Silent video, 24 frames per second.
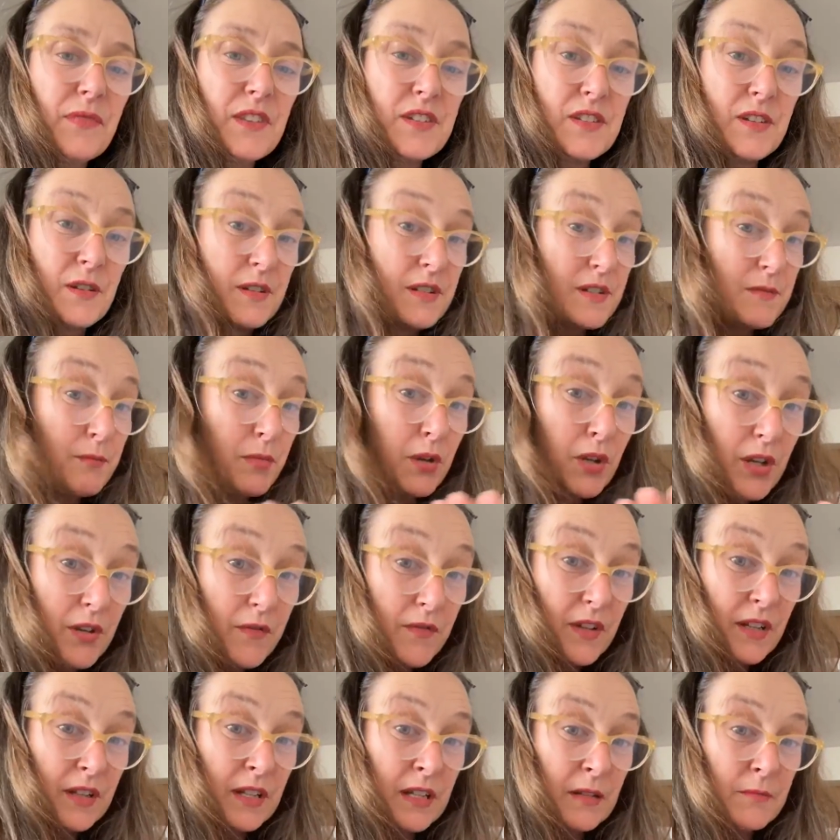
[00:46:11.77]
So it's
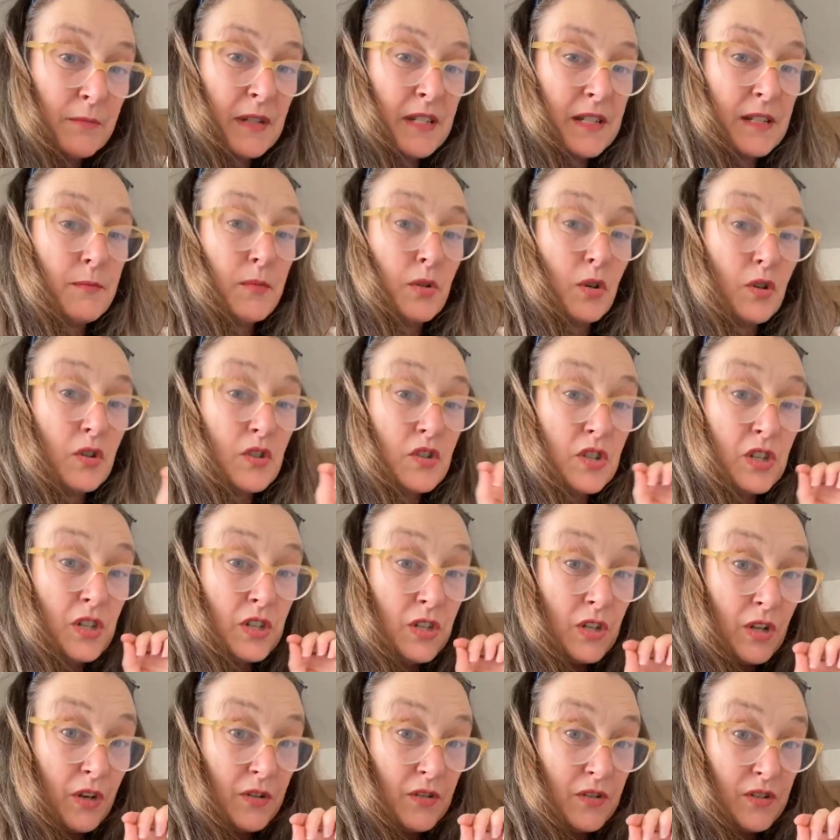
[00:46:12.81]
perfectly admissible because she
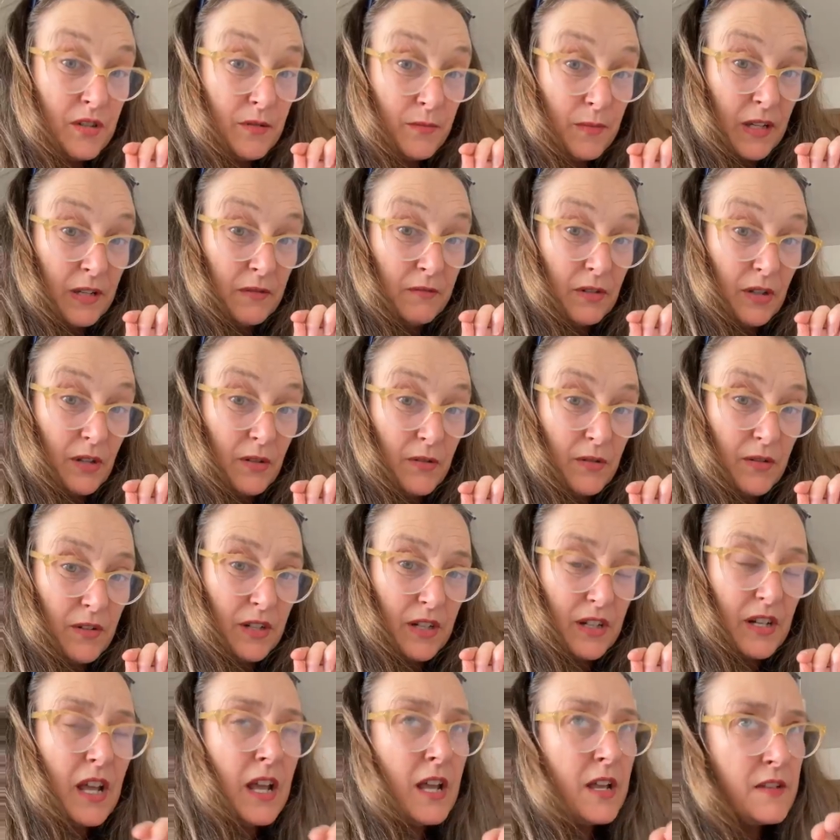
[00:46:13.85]
knows she's being
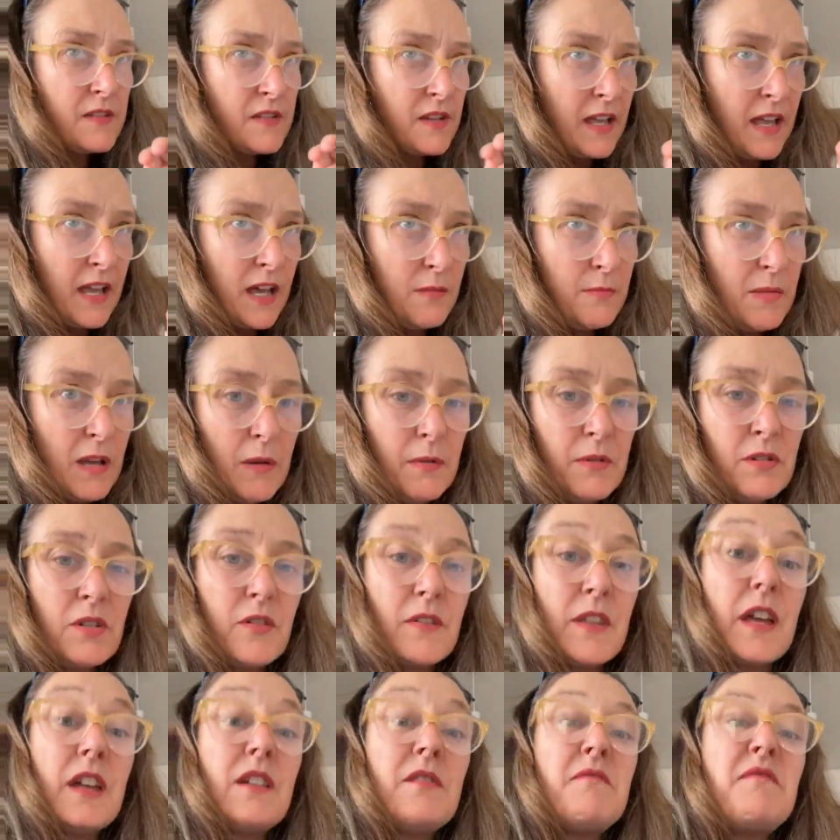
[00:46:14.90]
recorded. So how about we
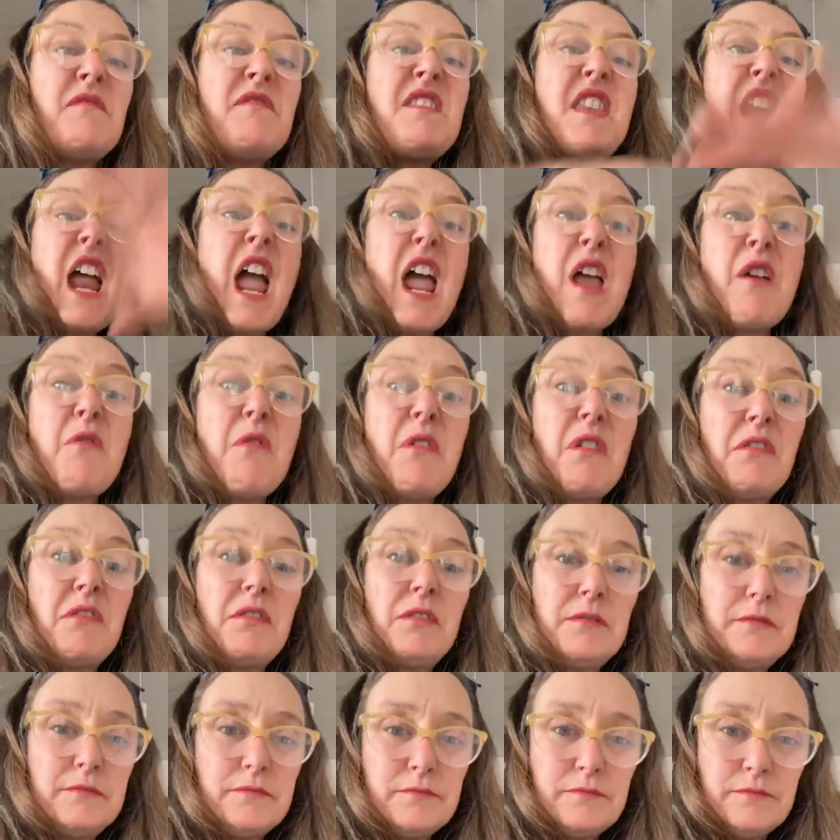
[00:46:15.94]
do that?
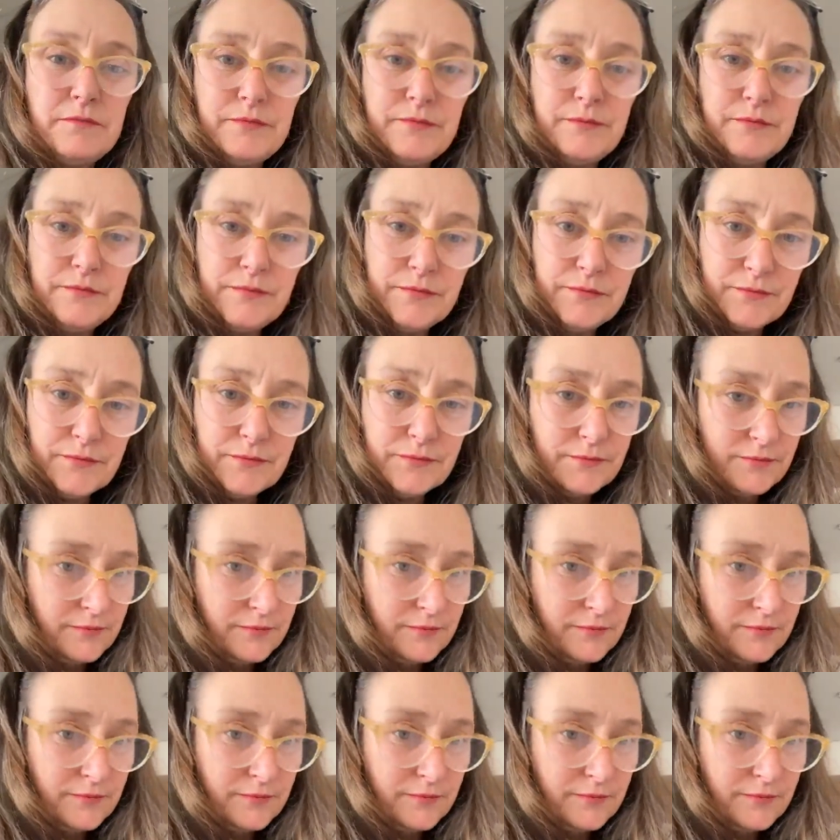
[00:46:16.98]
No!